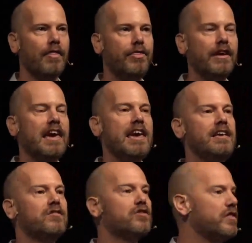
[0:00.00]
The
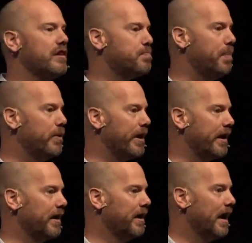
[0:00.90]
keys to this
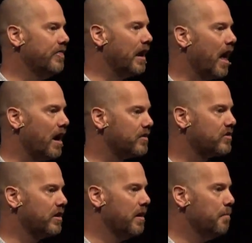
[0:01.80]
building in the
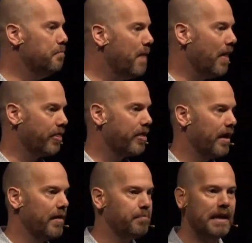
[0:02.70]
last month
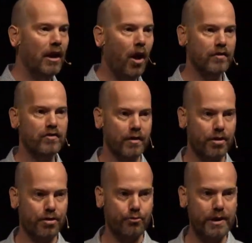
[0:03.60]
have been lost
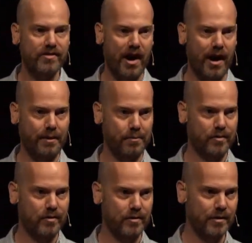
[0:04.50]
3
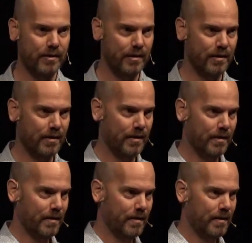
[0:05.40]
times.
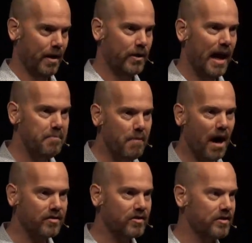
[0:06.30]
Okay,
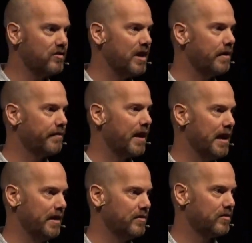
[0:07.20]
master set of
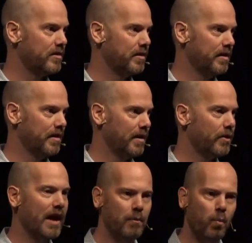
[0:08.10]
keys.
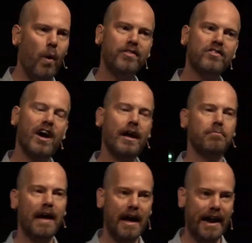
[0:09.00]
Okay, 1
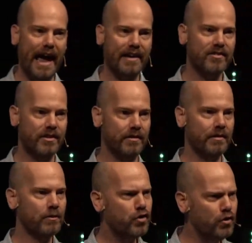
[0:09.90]
time, an accident.
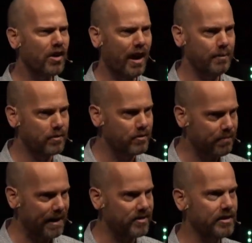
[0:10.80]
2 times,
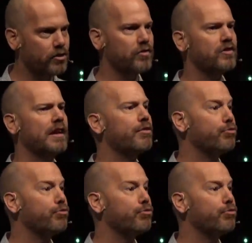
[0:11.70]
that's interesting.